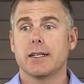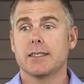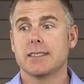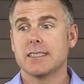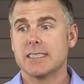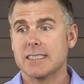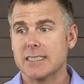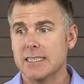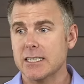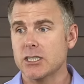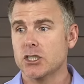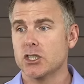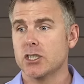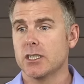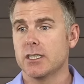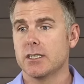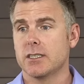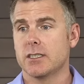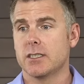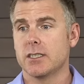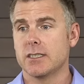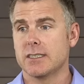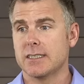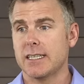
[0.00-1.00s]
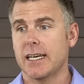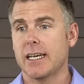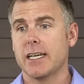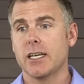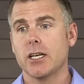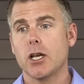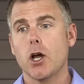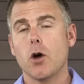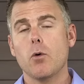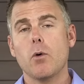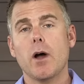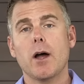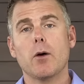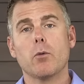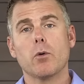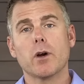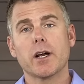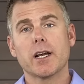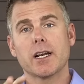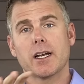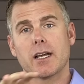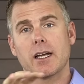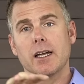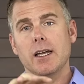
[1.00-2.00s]
decision to say, you know what,
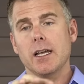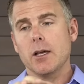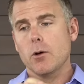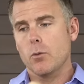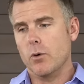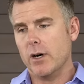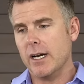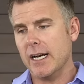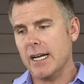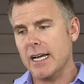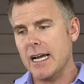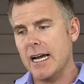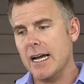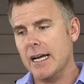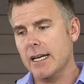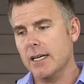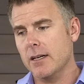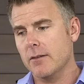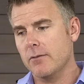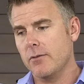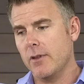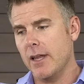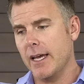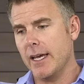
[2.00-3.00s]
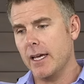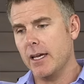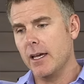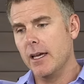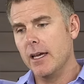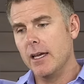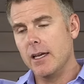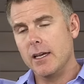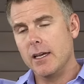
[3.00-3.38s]
we're gonna kind of like